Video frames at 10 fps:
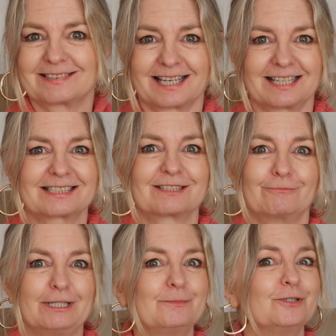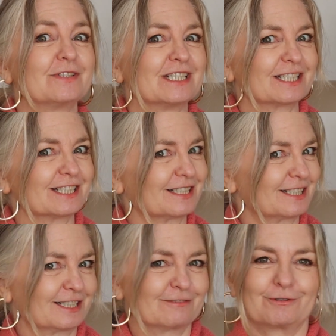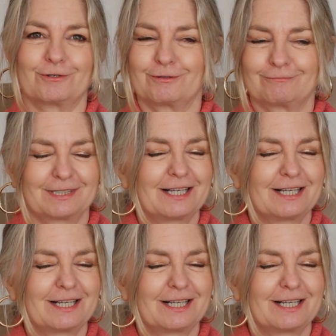that we moved into tier four,